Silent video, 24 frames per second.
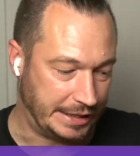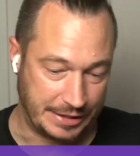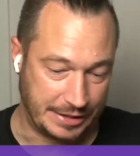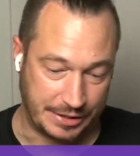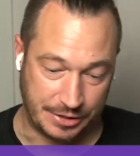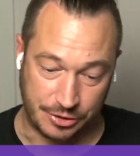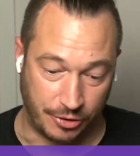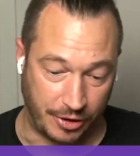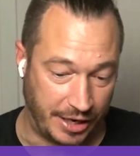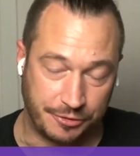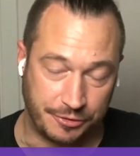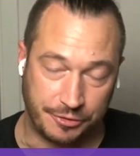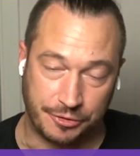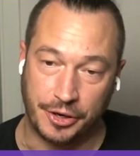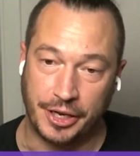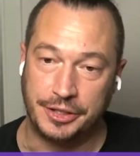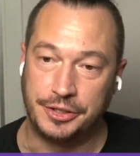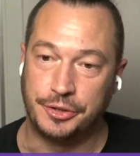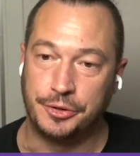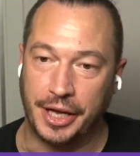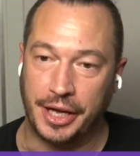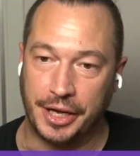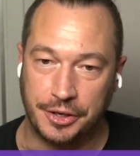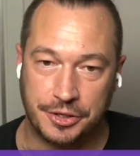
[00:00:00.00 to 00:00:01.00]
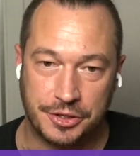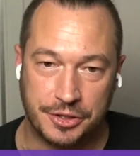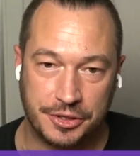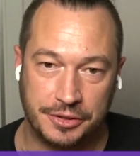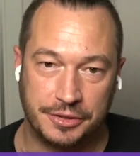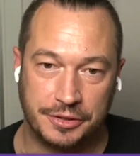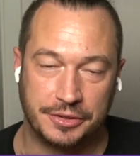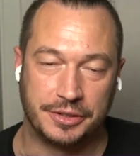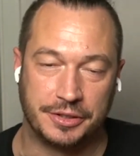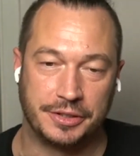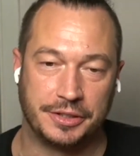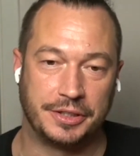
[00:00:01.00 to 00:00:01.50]
is great for
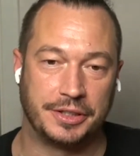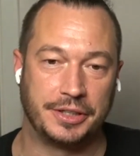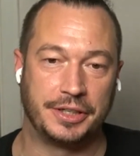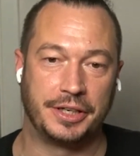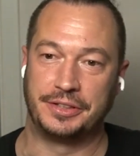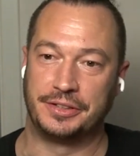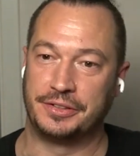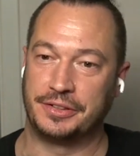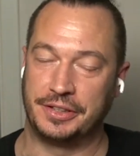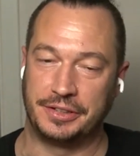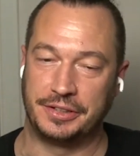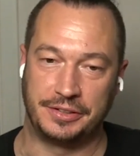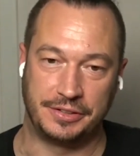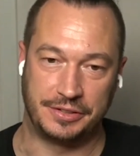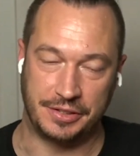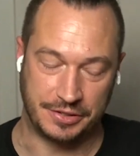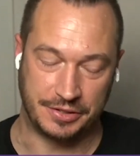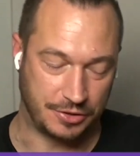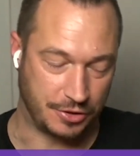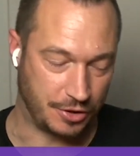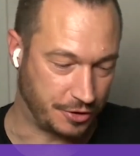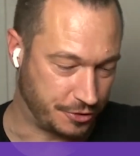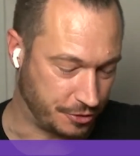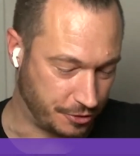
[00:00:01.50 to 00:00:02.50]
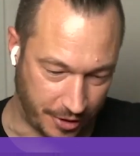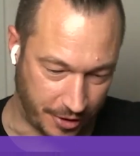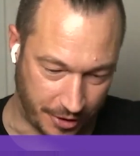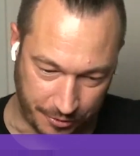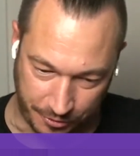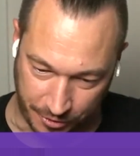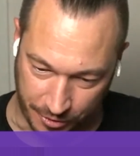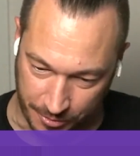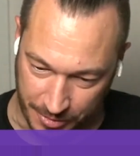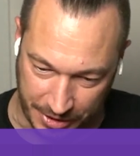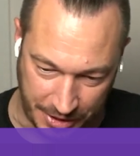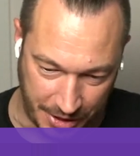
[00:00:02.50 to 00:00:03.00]
education. It's also
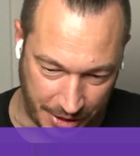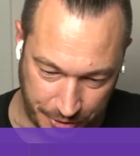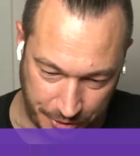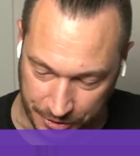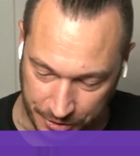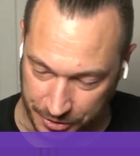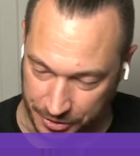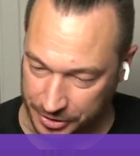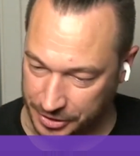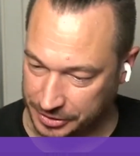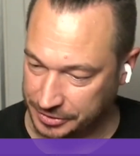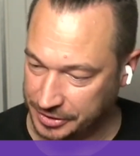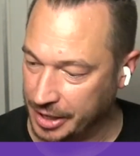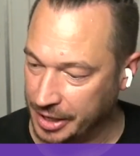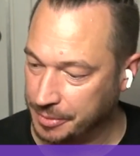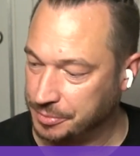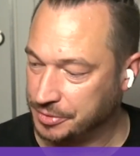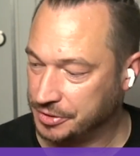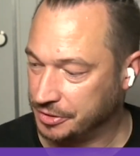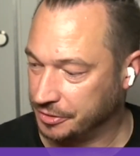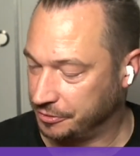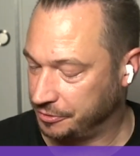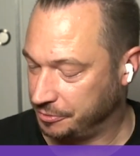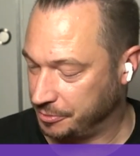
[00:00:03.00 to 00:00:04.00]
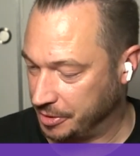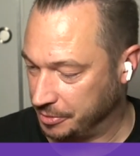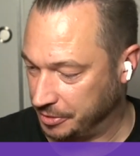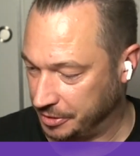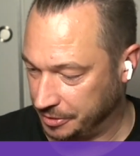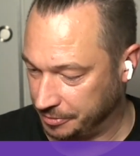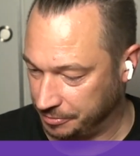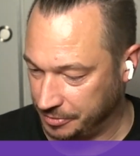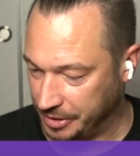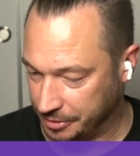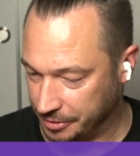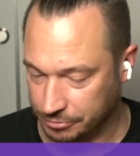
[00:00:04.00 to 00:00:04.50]
great for many other types of
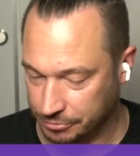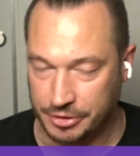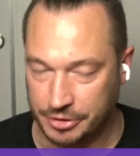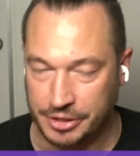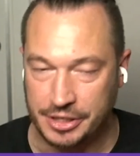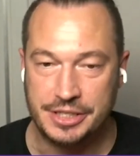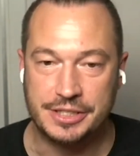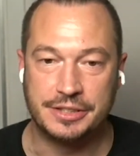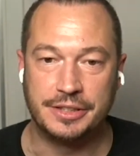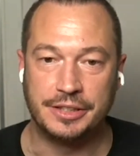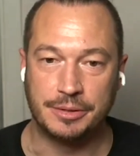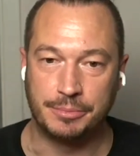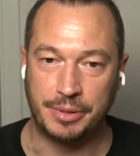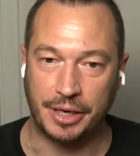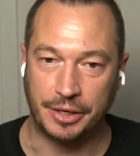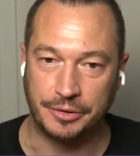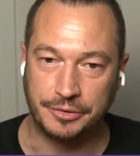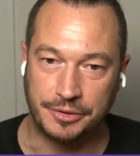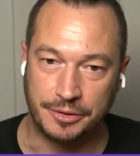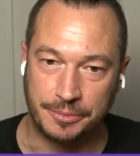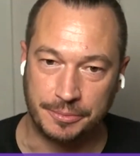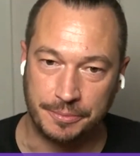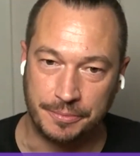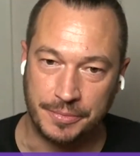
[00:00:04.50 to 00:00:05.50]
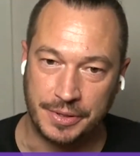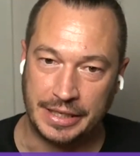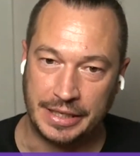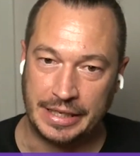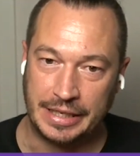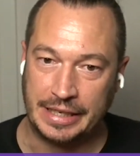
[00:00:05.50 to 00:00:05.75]
maybe reasoning about them.